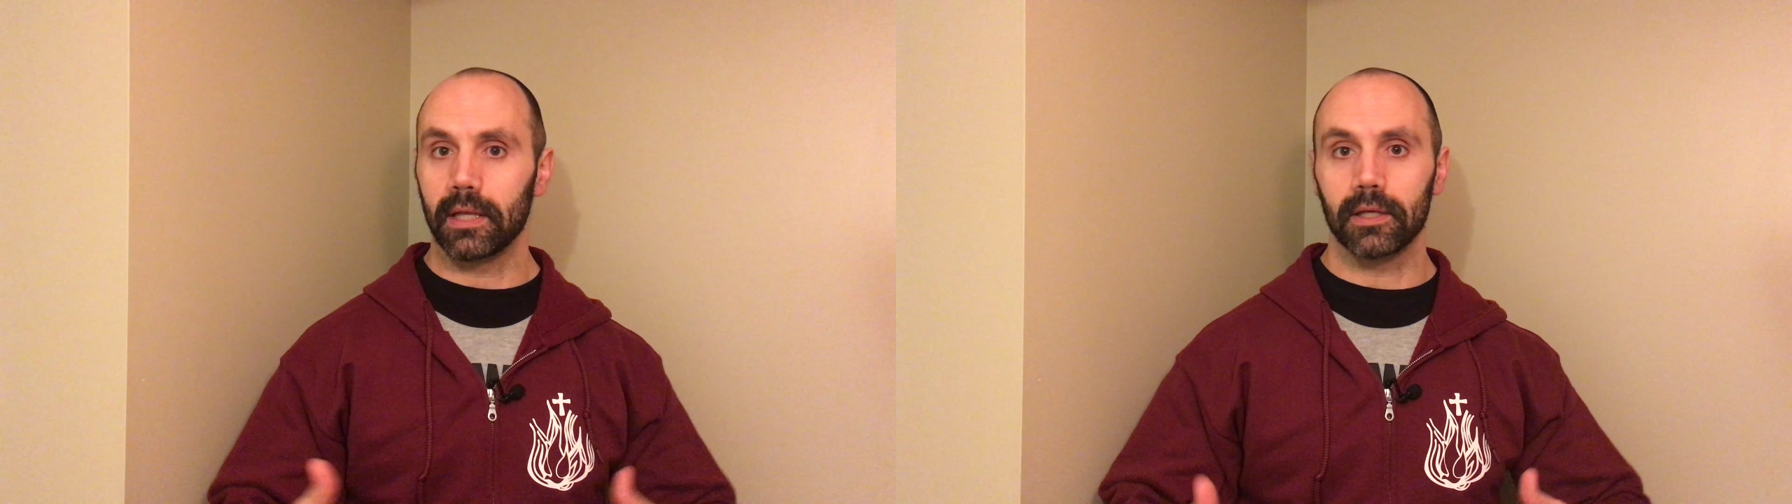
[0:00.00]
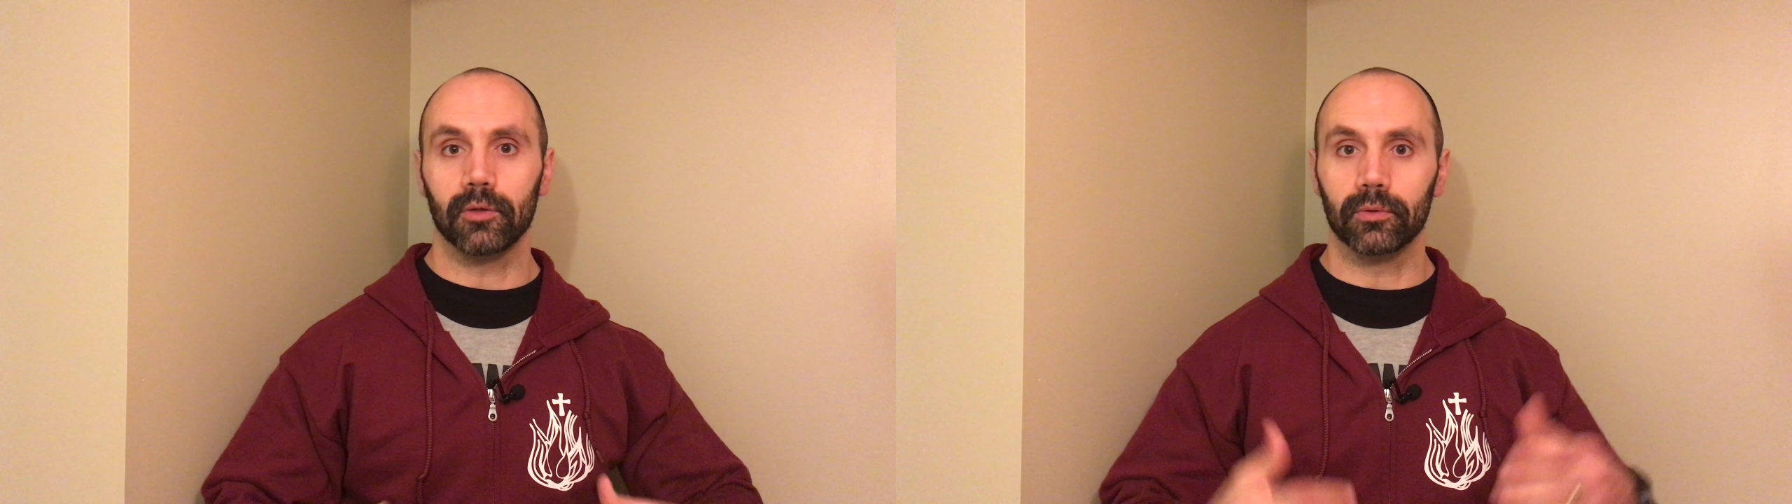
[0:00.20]

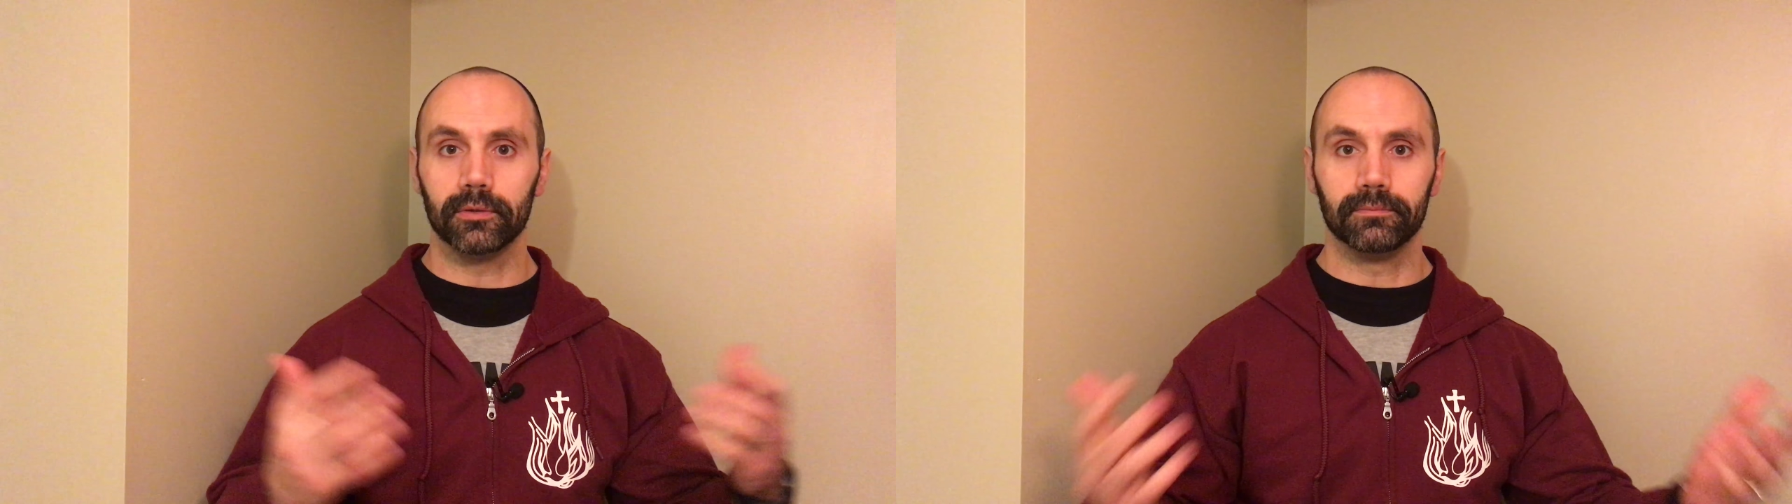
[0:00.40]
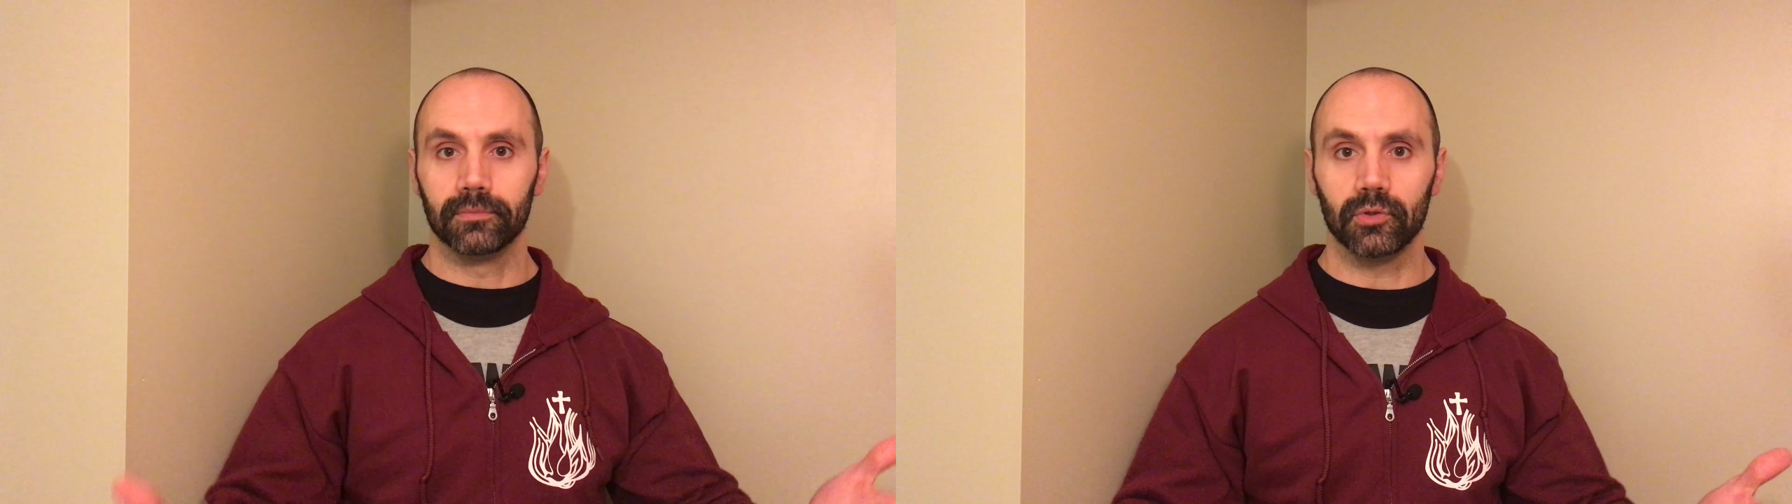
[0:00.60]
and he
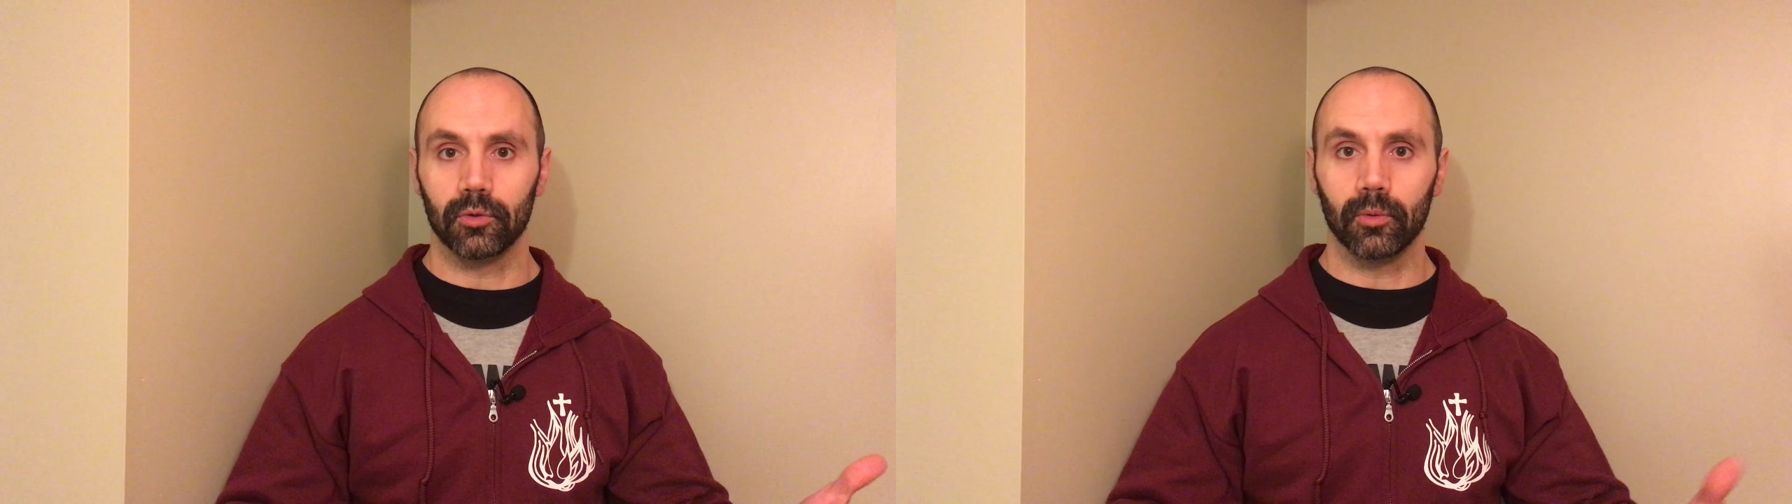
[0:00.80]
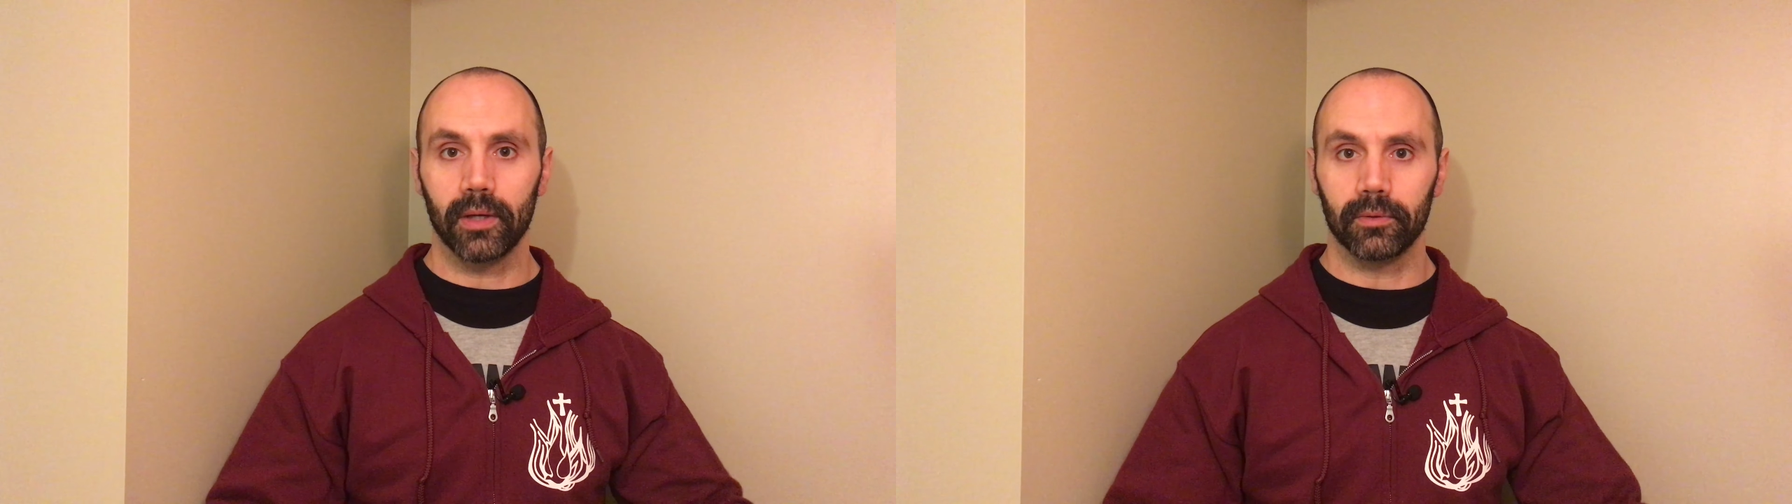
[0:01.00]
would do
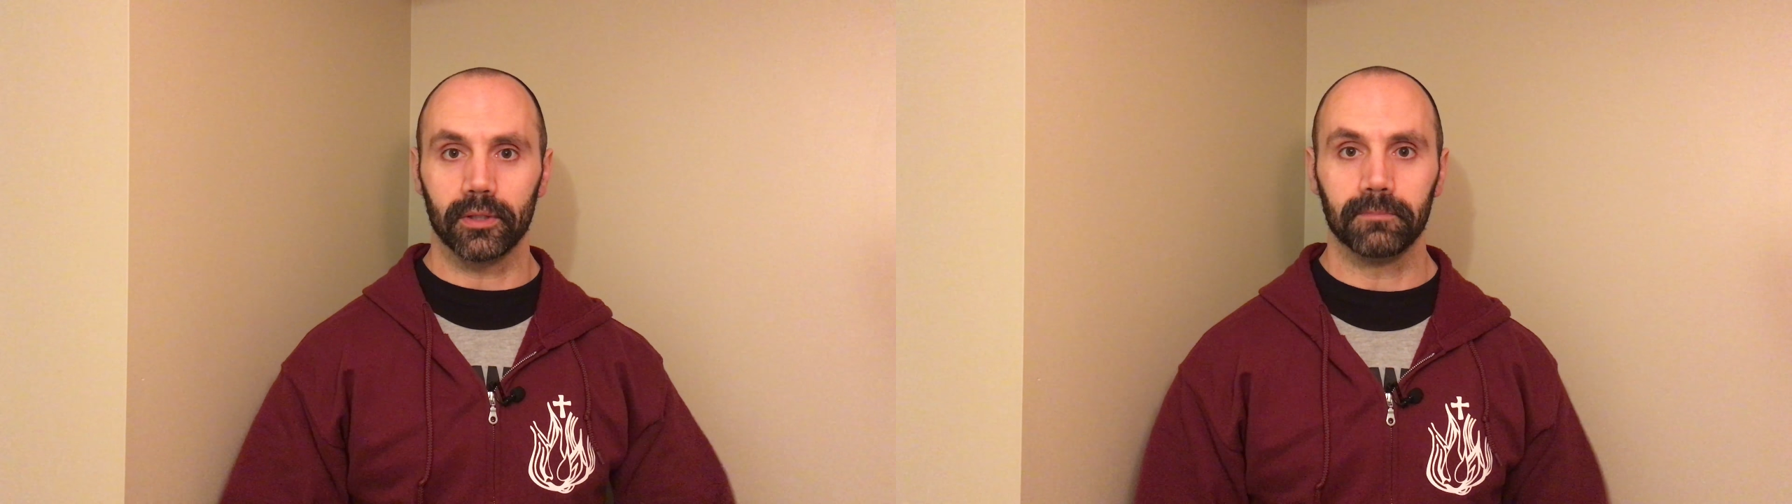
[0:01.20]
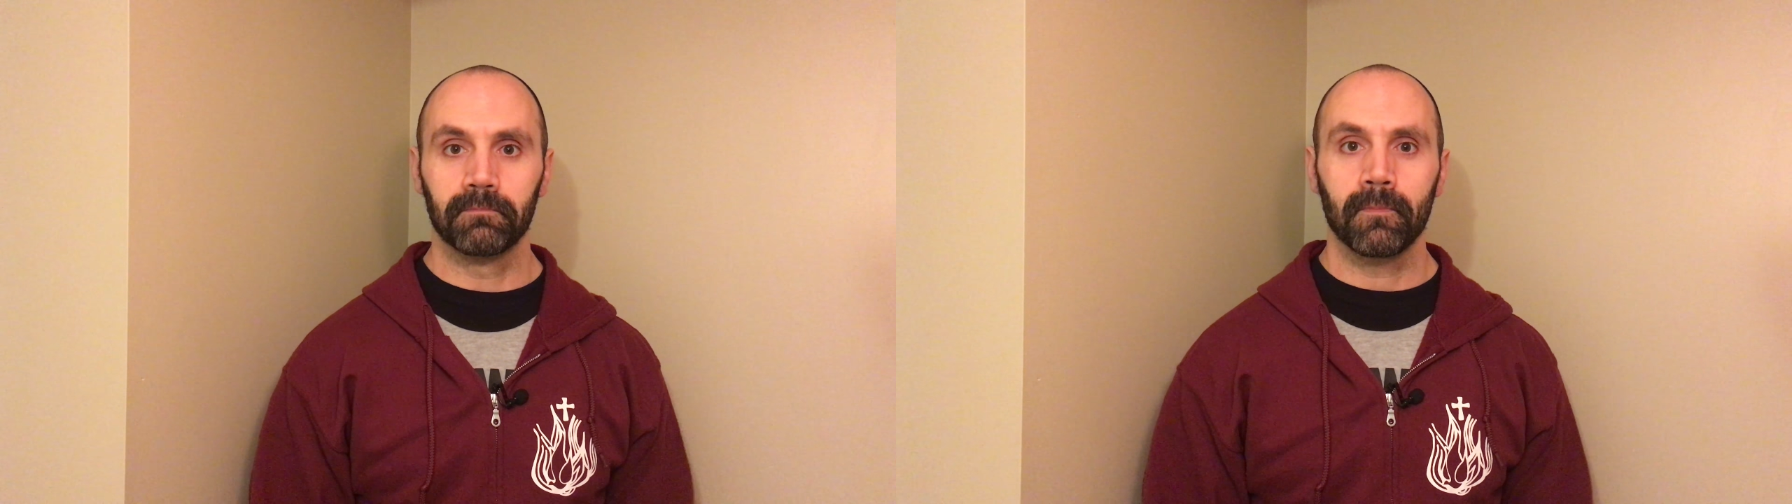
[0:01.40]
away with it.